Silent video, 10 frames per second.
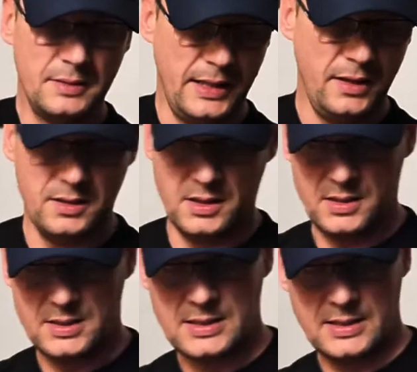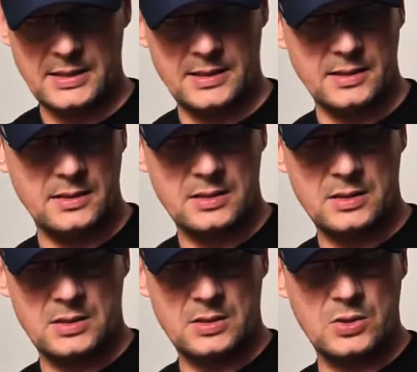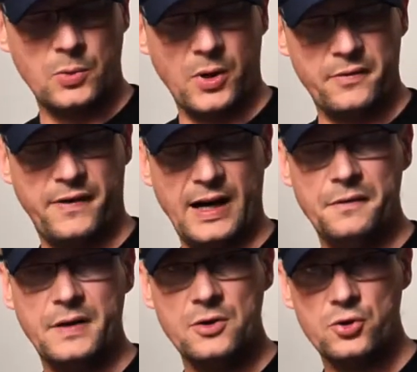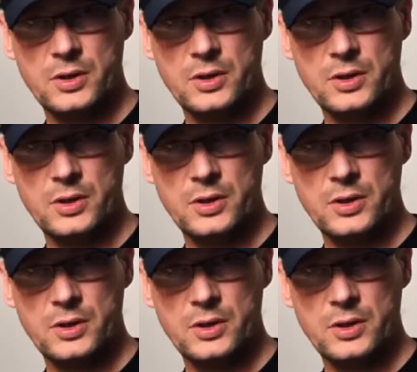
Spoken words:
yeah, it is a 2.5-inch